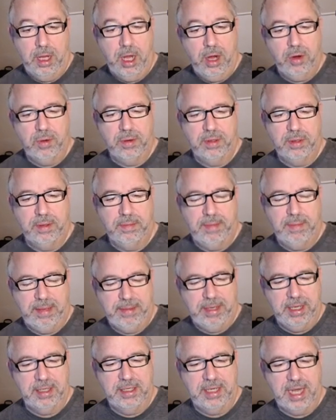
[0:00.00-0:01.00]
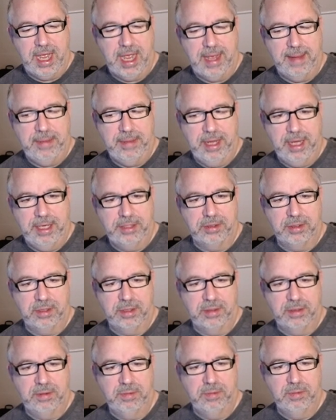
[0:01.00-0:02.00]
Oh, maybe a tab
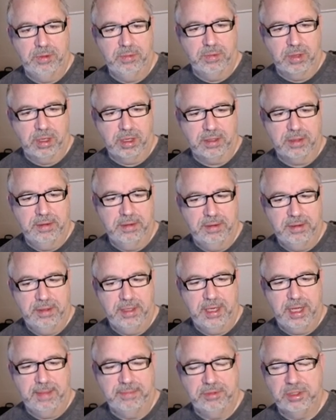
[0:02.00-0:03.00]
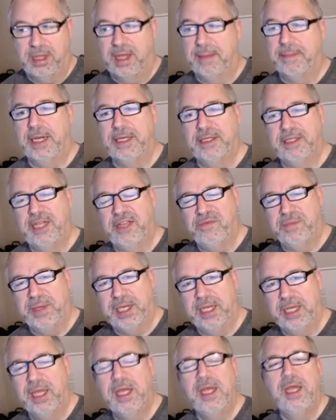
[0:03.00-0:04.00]
enter would work. Um, so that might save
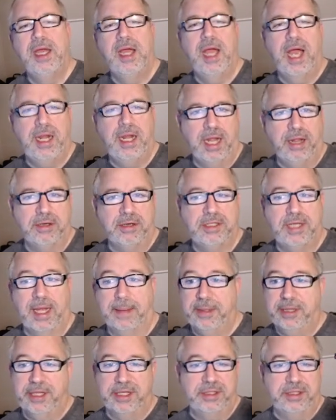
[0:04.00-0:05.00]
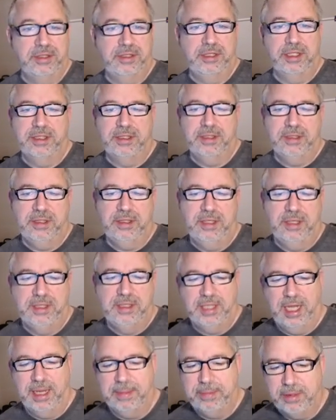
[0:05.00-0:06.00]
me another step. This is just an
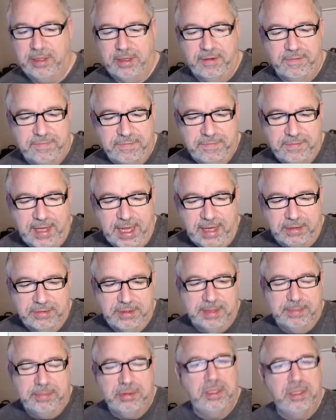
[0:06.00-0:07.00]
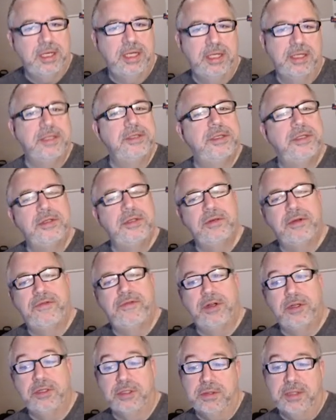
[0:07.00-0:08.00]
example of how simple it is to,
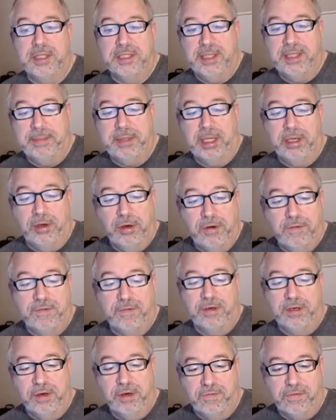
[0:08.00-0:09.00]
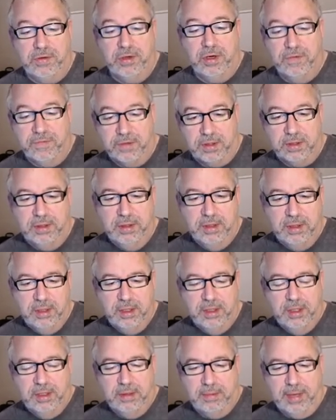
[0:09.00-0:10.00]
if you're doing the same thing over and over and over,
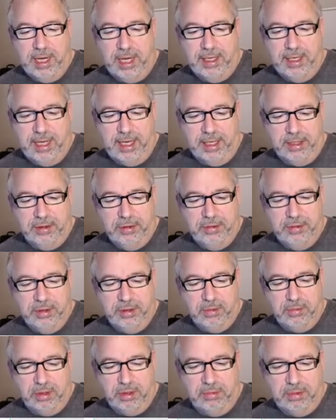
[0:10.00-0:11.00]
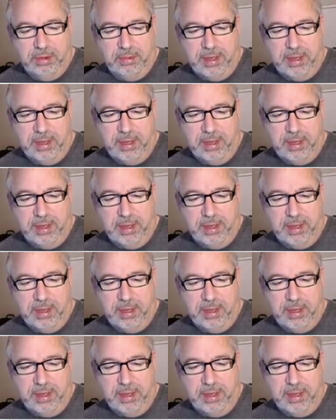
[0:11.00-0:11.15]
right? Like who in the world